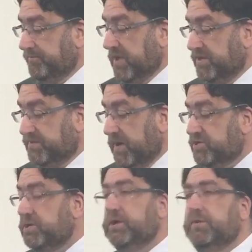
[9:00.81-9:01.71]
And
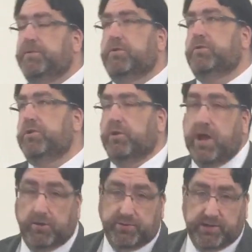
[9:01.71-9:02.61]
especially if you're
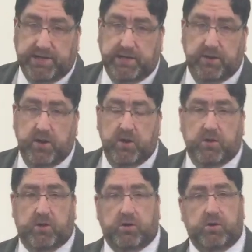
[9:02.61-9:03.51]
elderly,
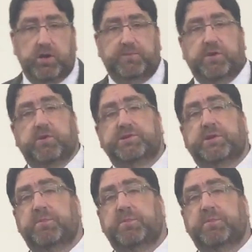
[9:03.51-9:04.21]
or if you've got some